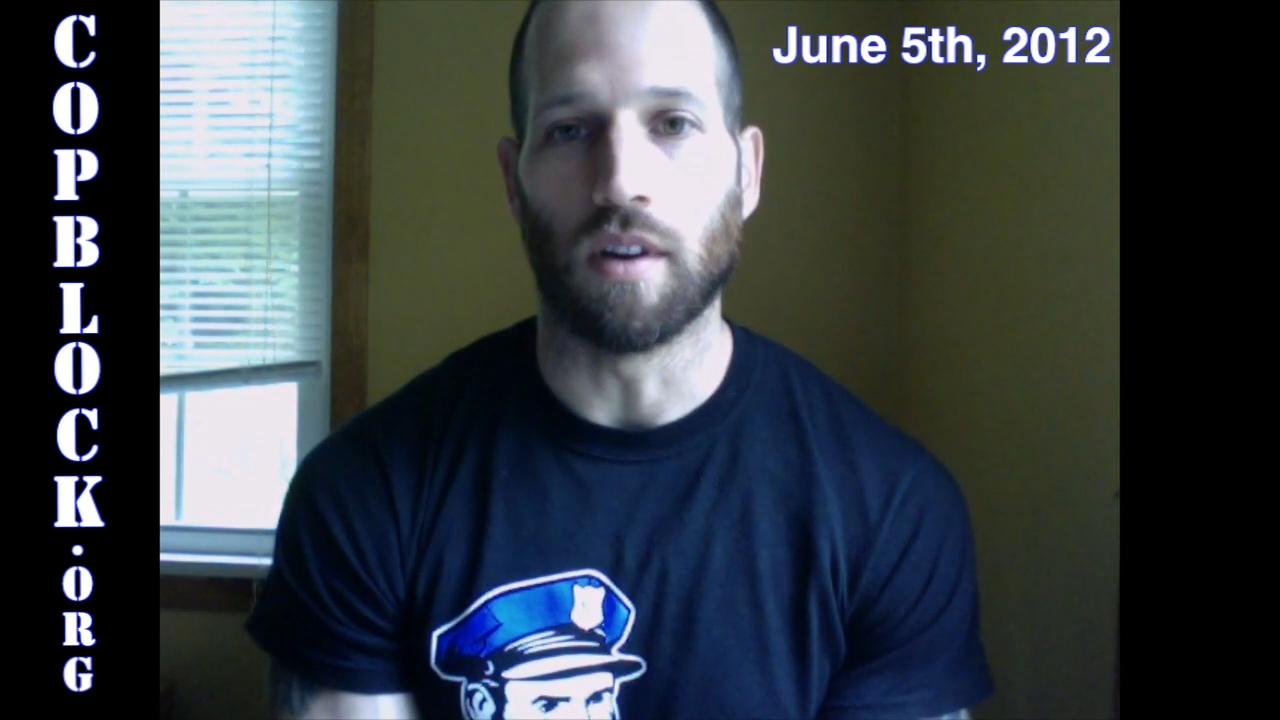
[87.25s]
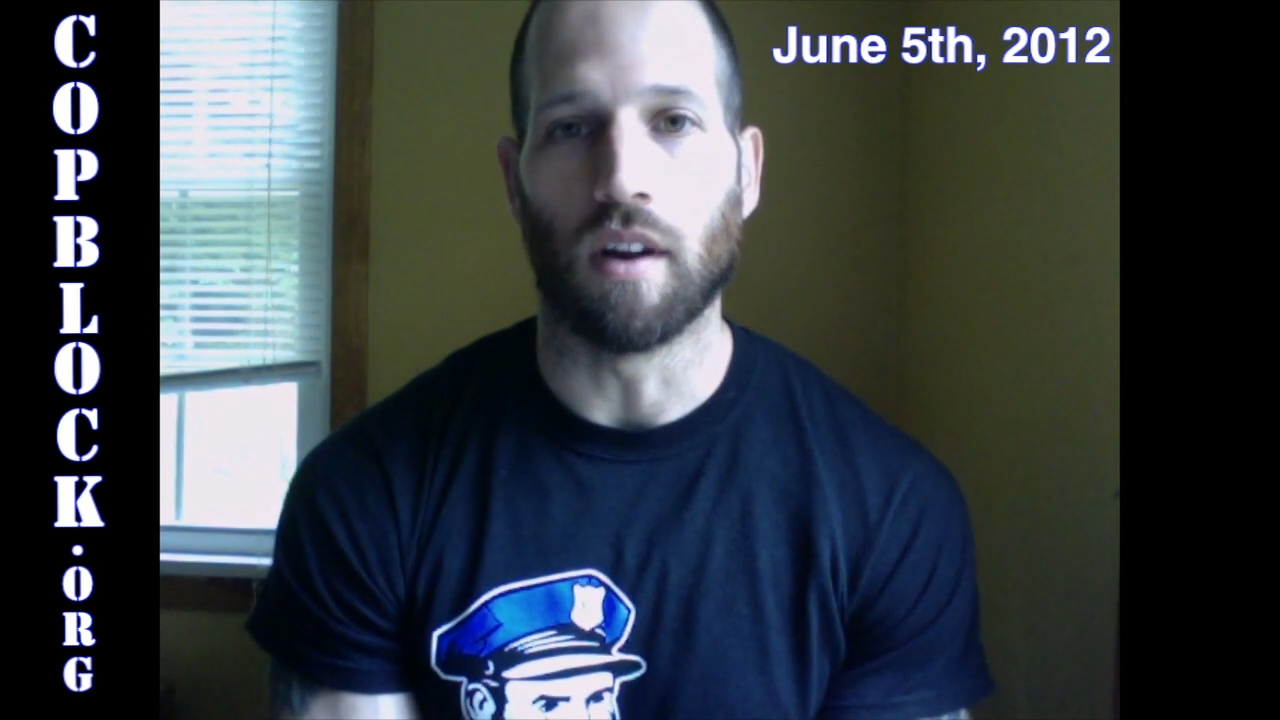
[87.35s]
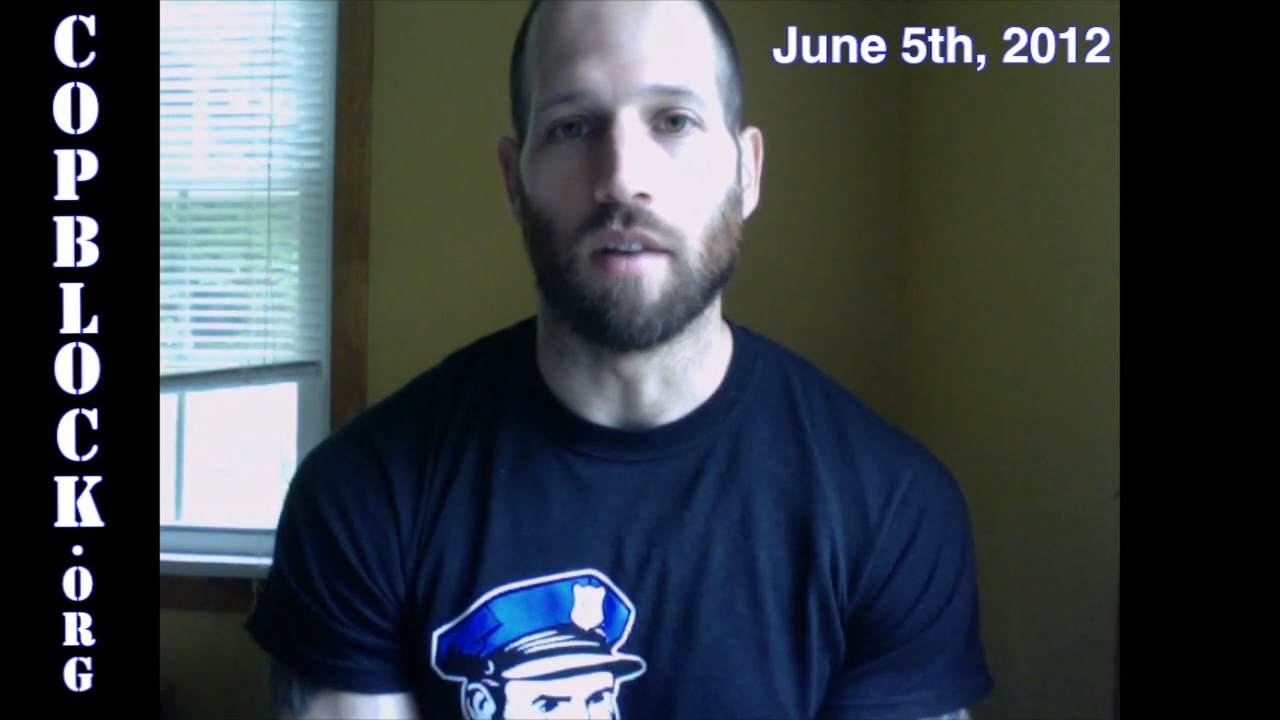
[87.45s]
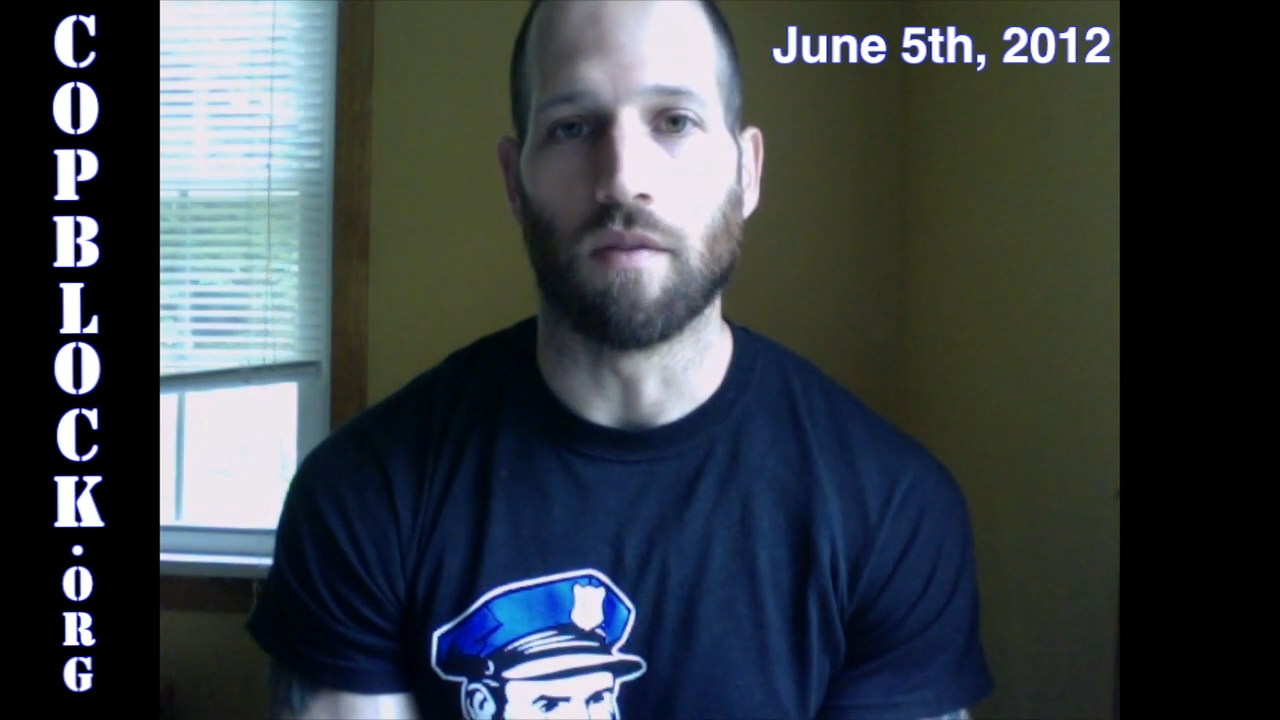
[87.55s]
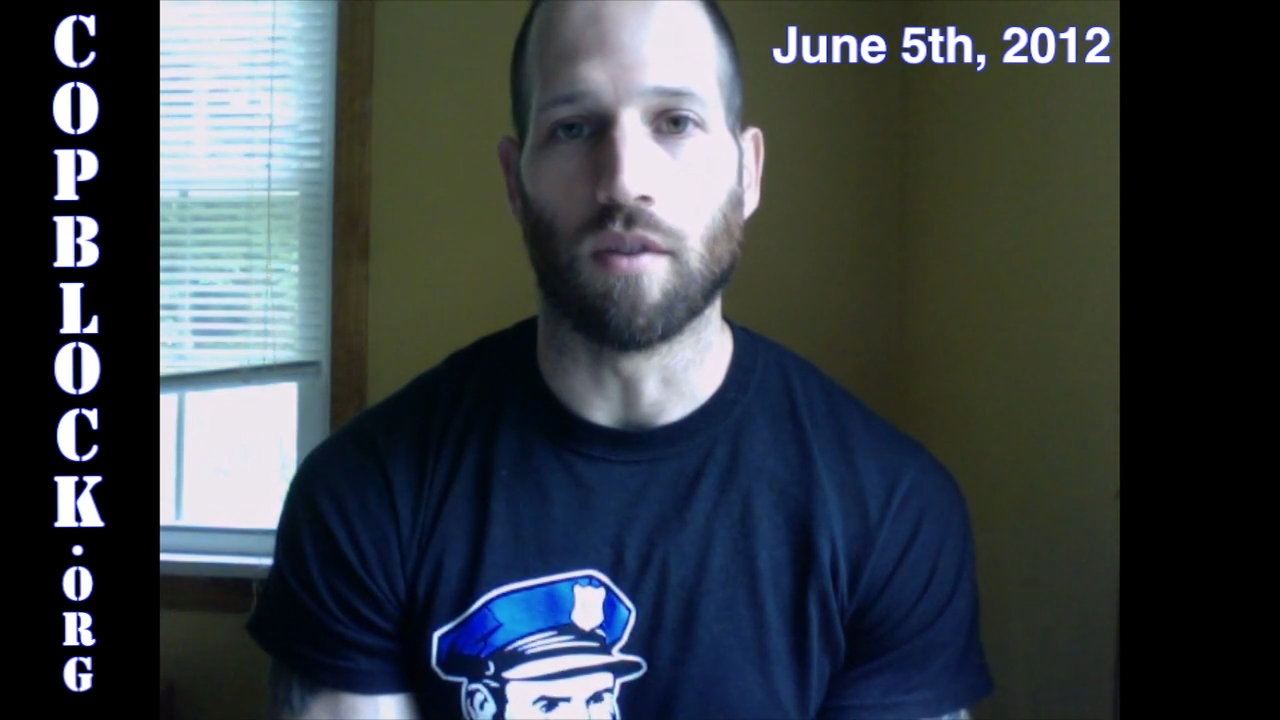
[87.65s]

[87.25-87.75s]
and have